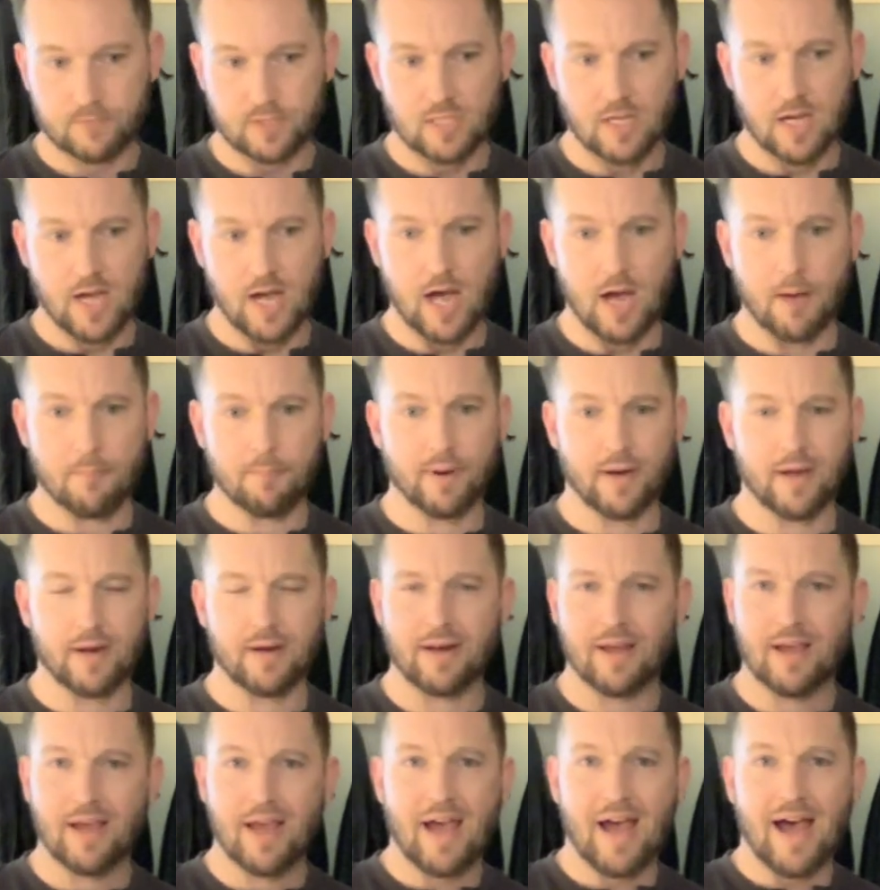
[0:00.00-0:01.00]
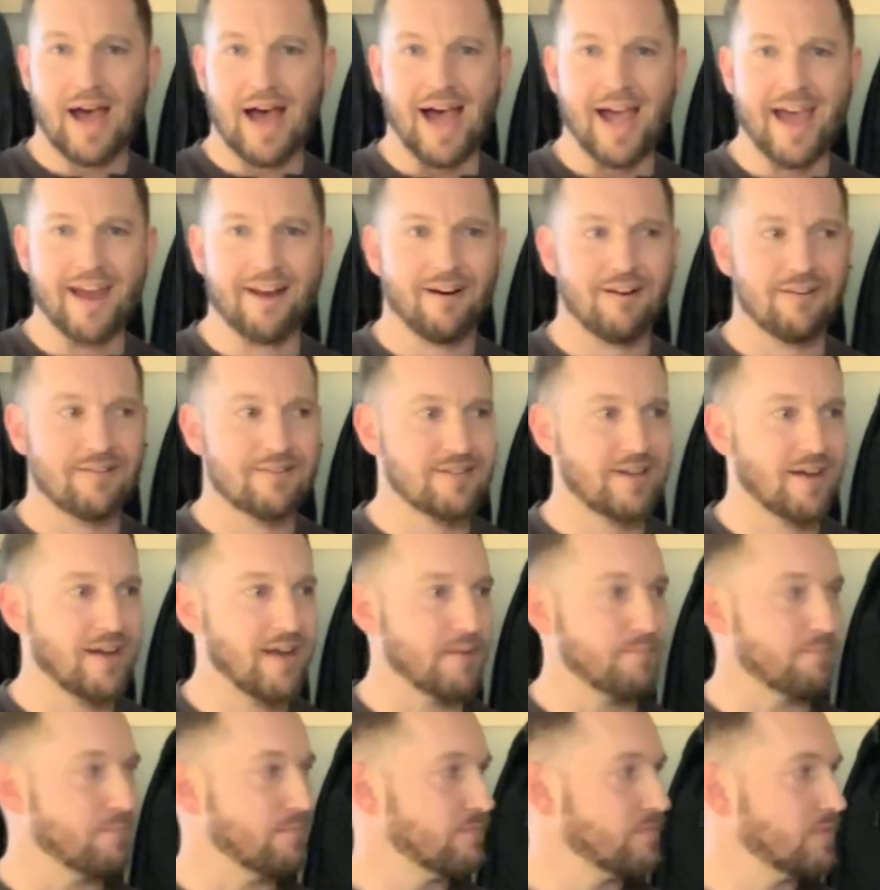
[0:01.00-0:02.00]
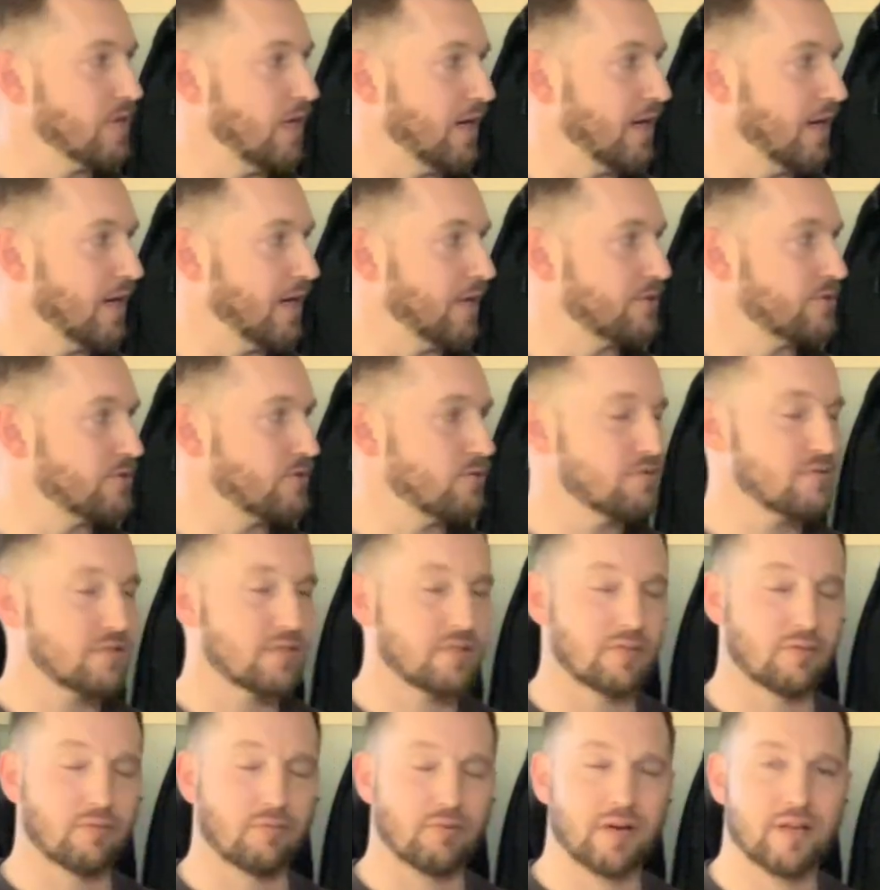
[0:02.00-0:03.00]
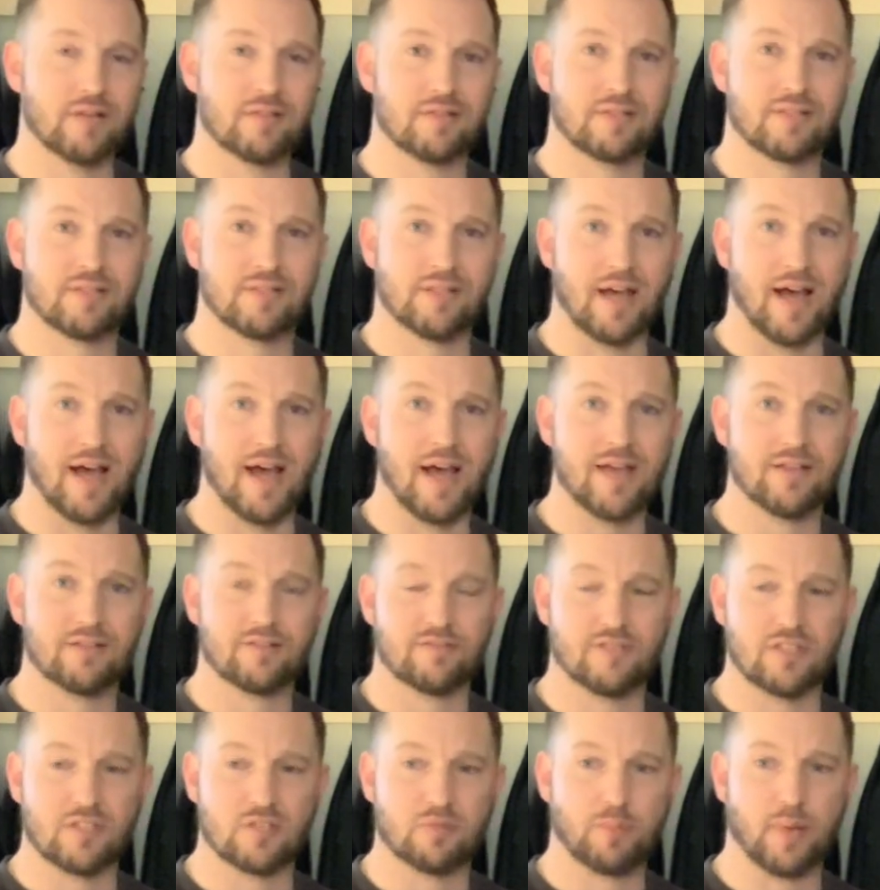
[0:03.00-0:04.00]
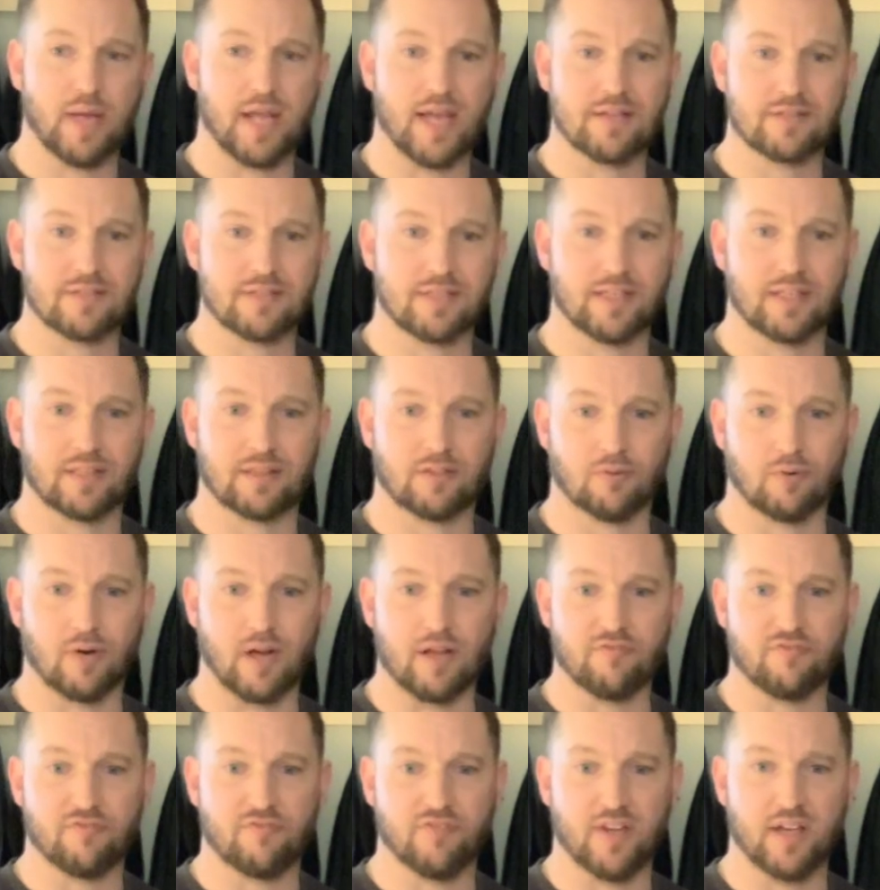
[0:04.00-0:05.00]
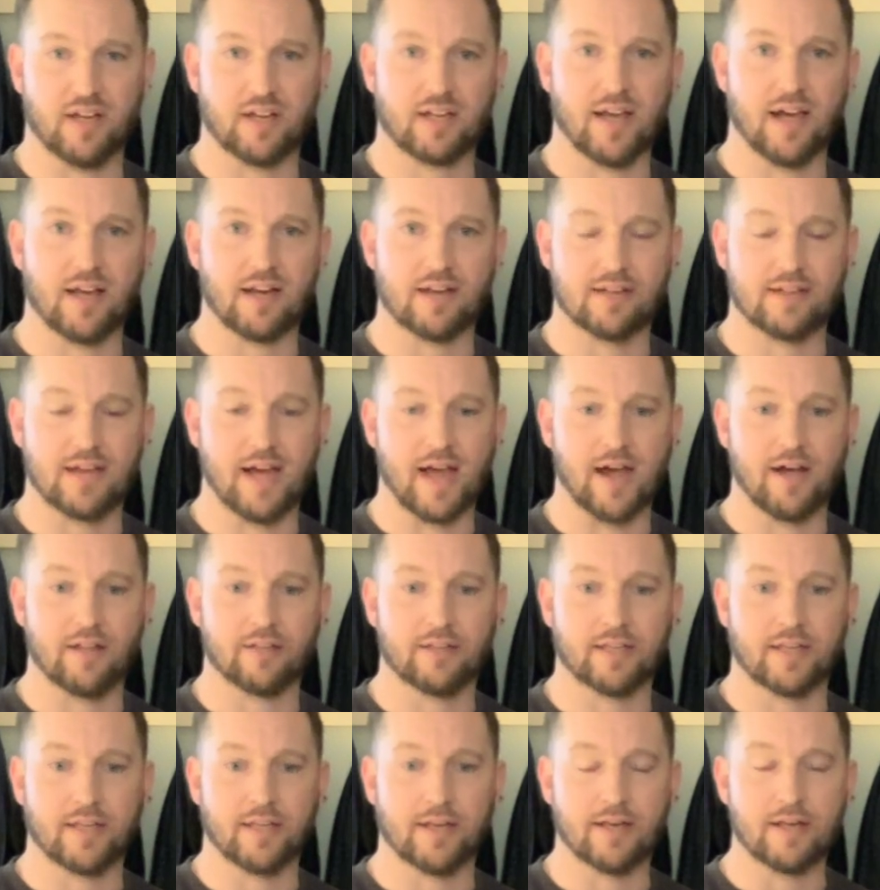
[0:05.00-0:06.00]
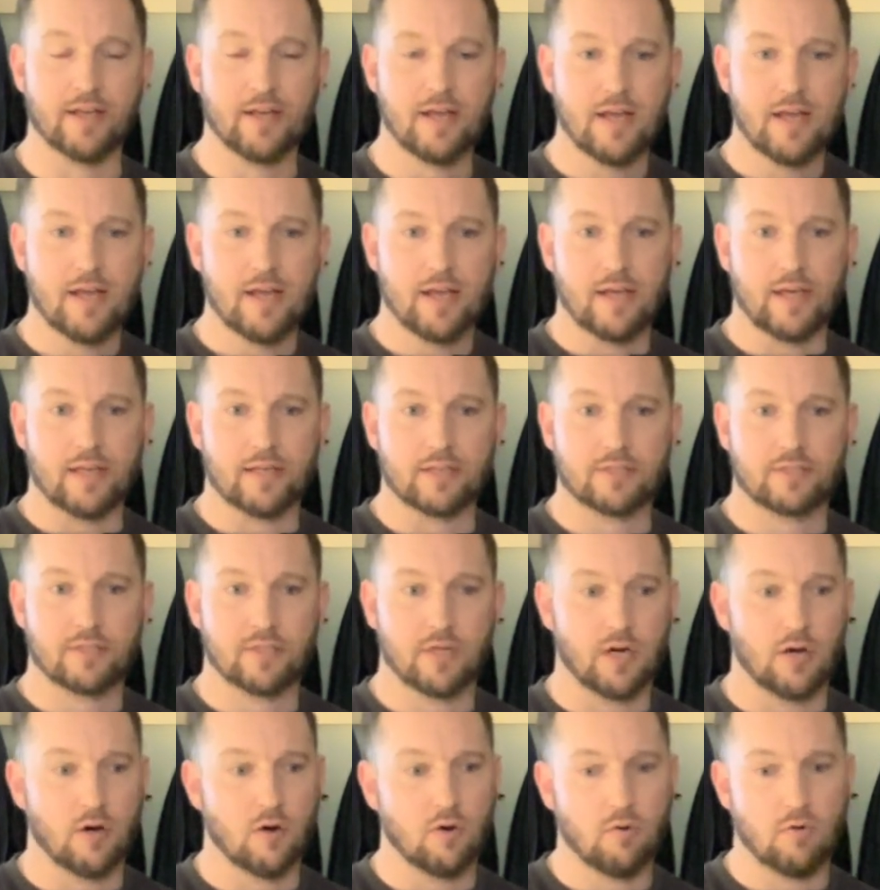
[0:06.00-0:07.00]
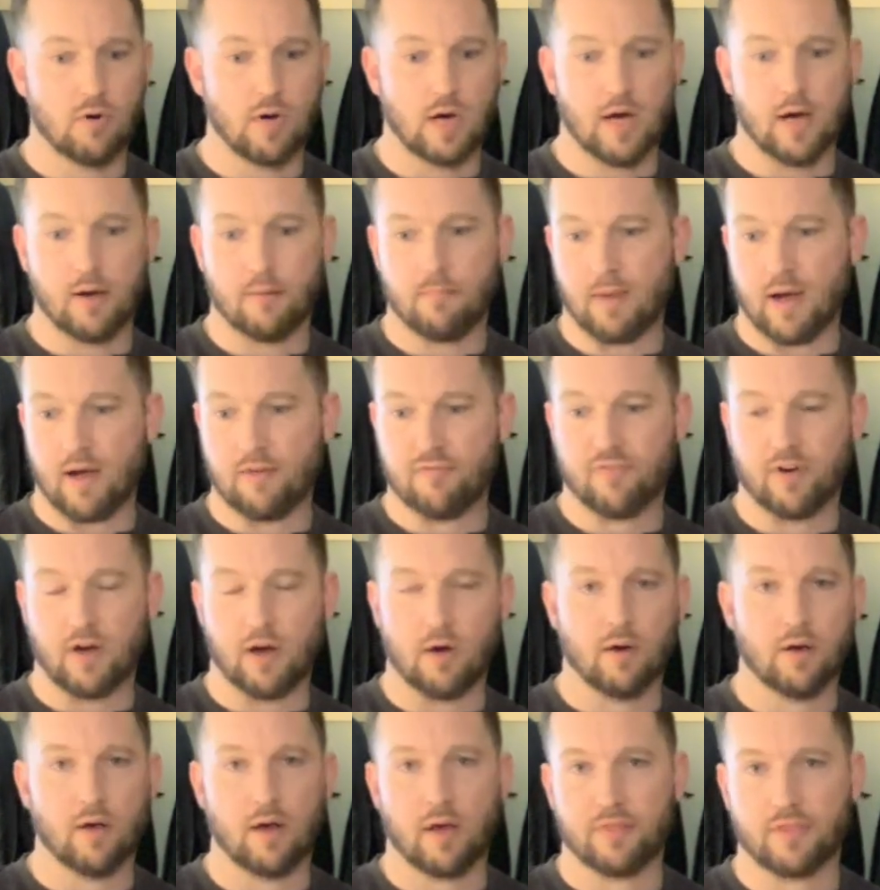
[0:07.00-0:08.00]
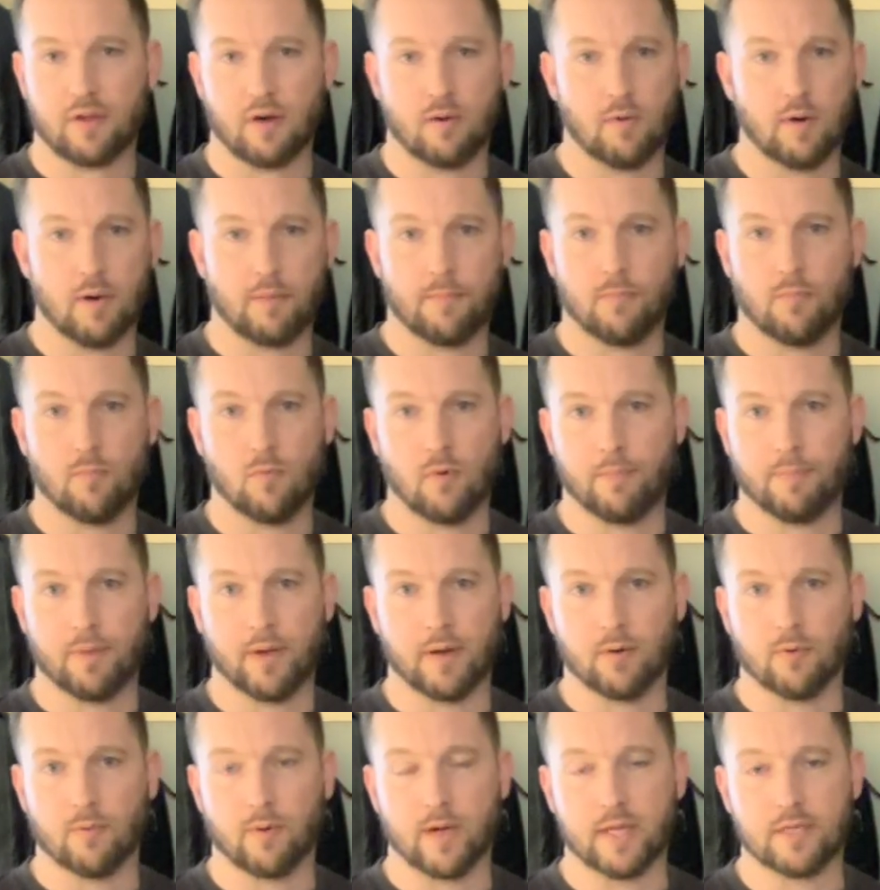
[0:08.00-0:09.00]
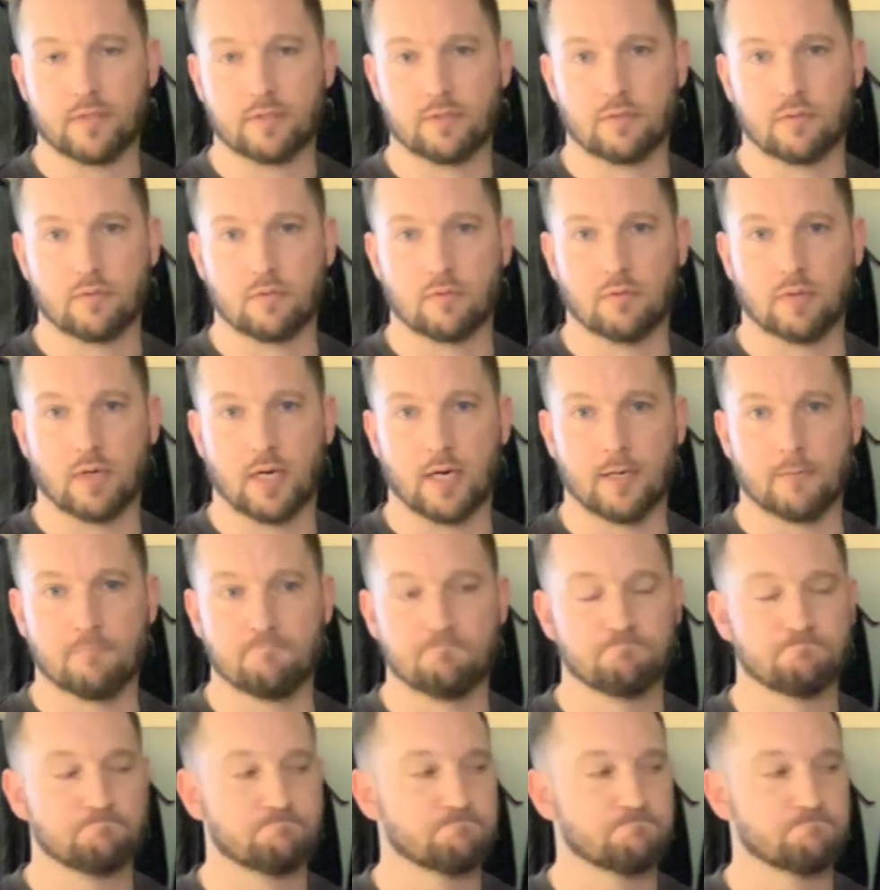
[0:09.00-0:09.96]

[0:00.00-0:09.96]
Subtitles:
but I had a hard time choosing the right size of these pants to get the right fit kind of dialed in. And so I thought, well, what better way to